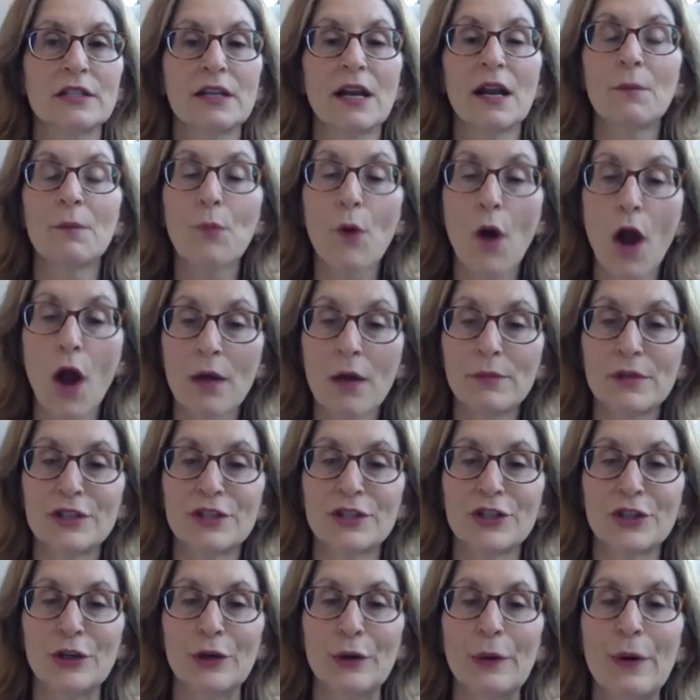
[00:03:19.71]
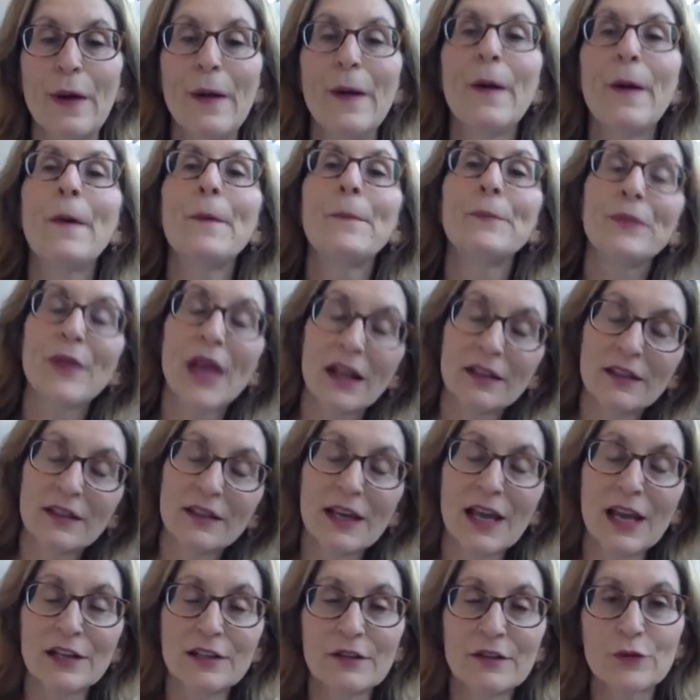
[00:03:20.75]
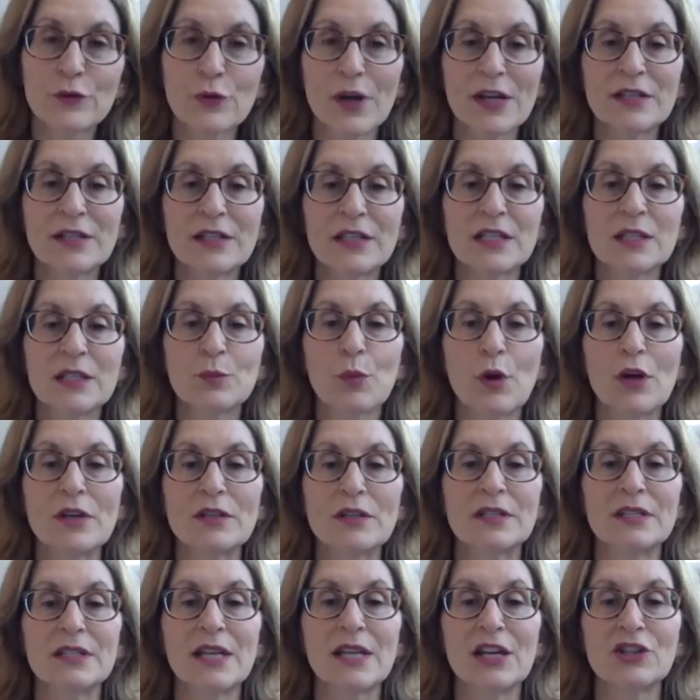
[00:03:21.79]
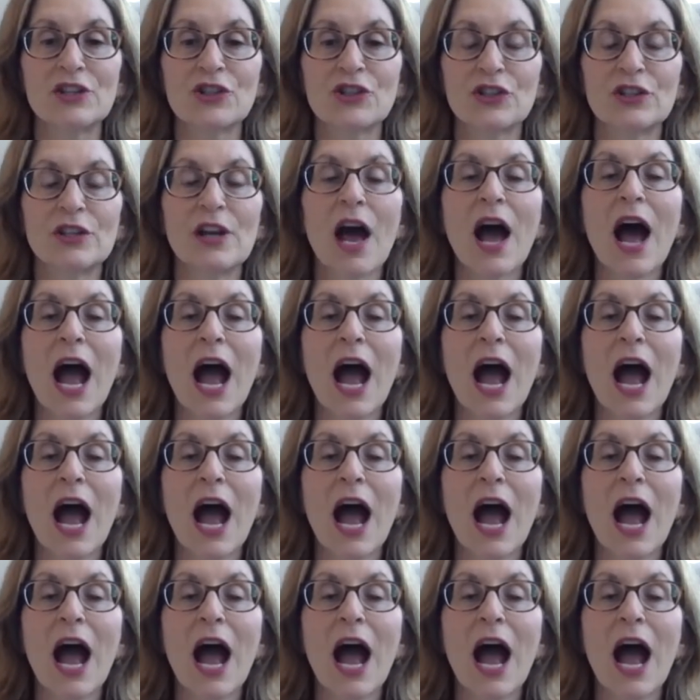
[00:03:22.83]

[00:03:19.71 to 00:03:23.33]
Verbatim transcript: And I promise you, at the end of Tracey's presentation,